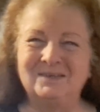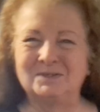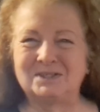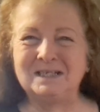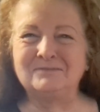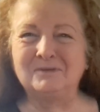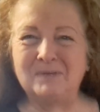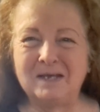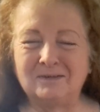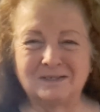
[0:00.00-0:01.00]
which is even
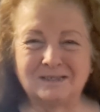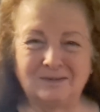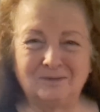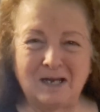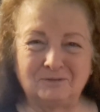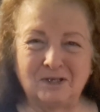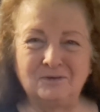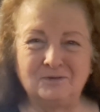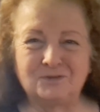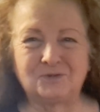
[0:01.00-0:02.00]
better because I don't have to go
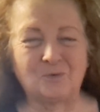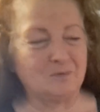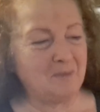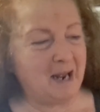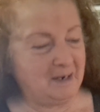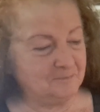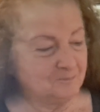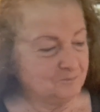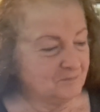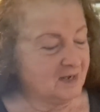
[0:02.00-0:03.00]
to the store and buy it.
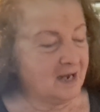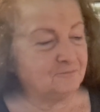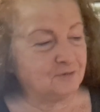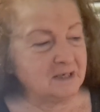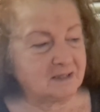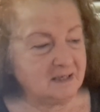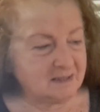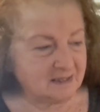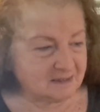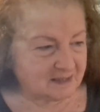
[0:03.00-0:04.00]
And Frisky's
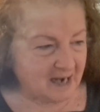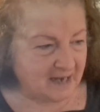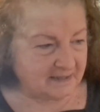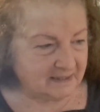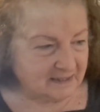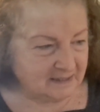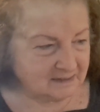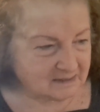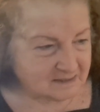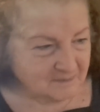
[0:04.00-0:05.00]
is the kind he
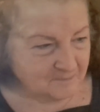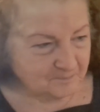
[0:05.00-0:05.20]
eats.